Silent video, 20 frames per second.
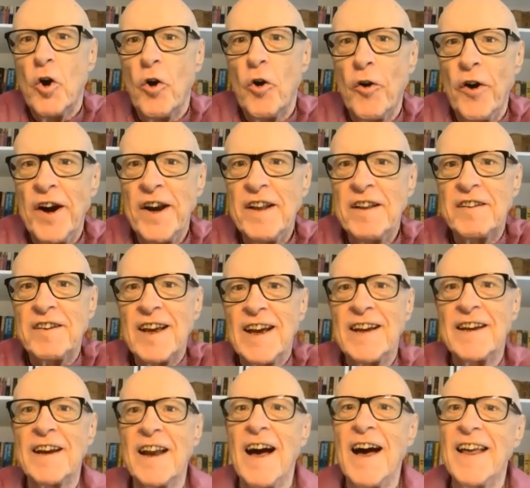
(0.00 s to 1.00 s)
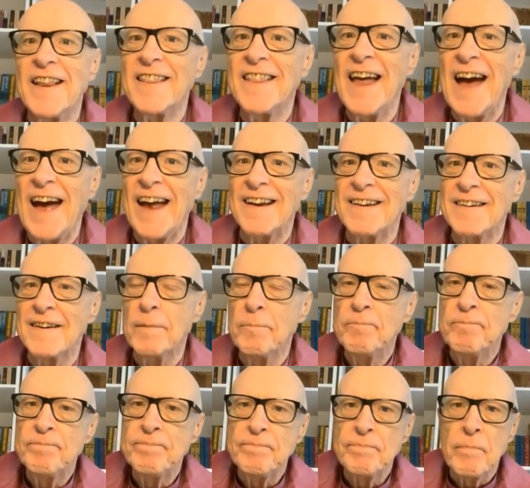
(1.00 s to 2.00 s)
or anything like that.
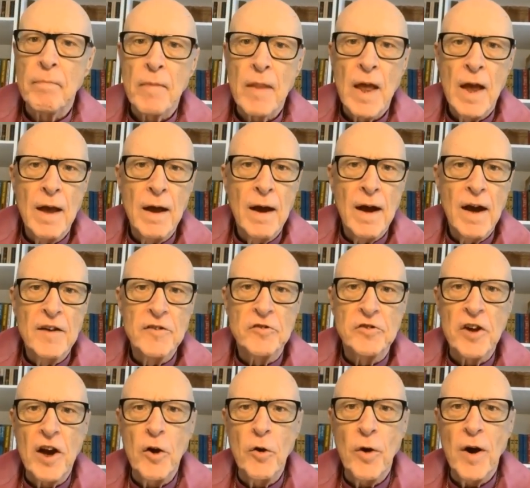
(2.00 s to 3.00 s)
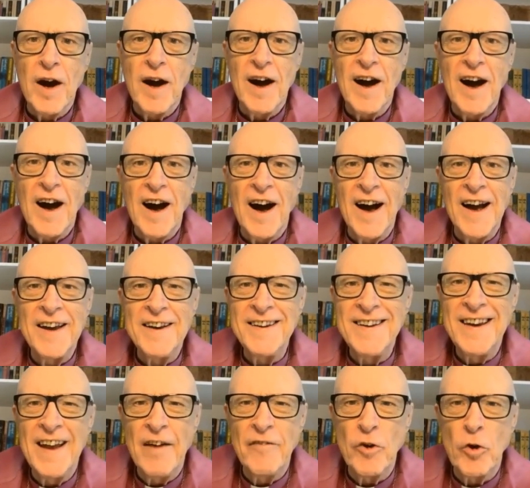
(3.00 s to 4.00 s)
So I
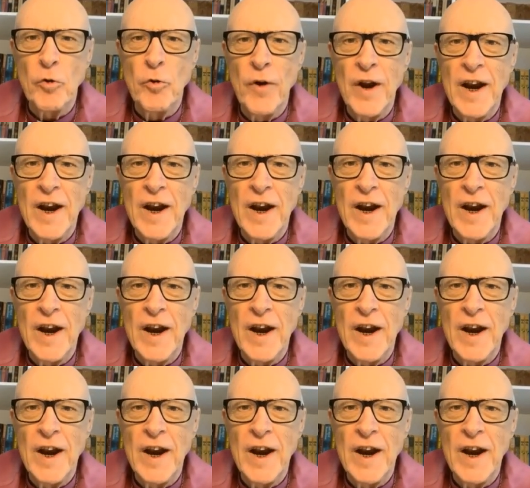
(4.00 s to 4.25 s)
never